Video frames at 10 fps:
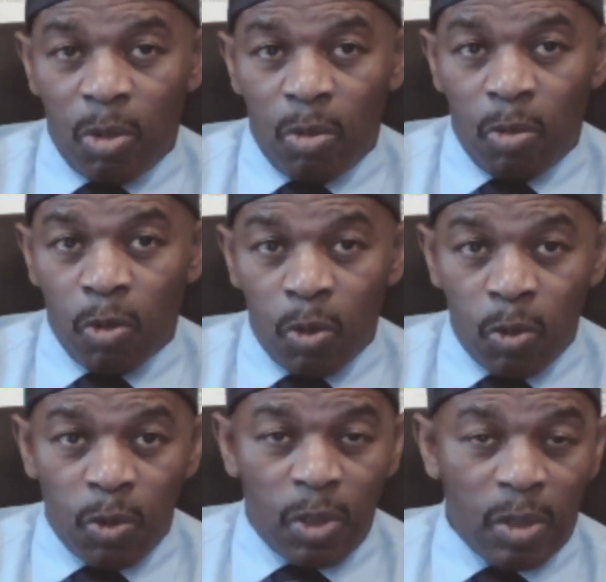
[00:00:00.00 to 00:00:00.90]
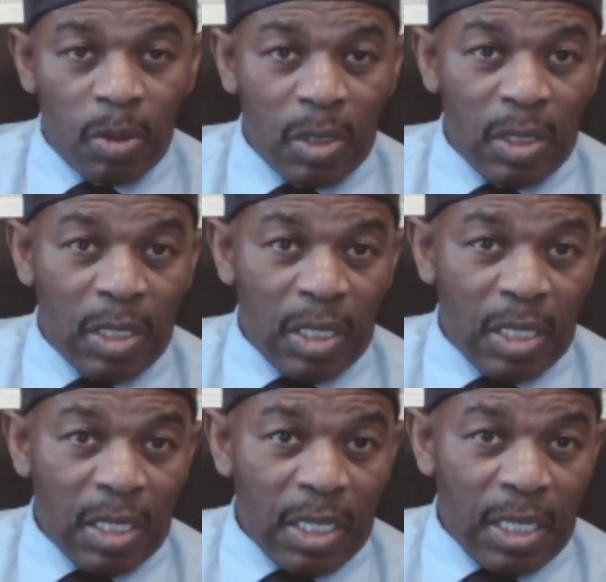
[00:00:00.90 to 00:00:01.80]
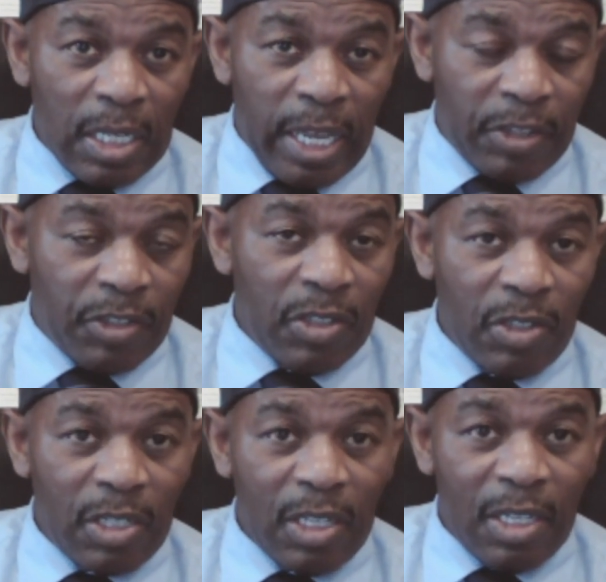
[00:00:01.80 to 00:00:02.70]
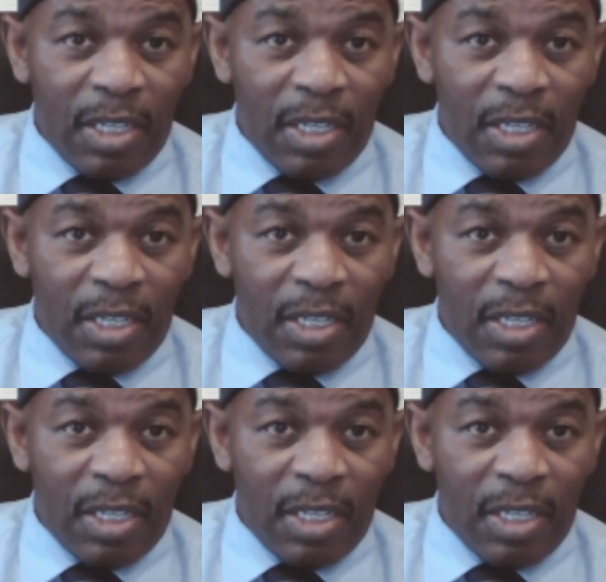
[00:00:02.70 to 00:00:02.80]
rules and actions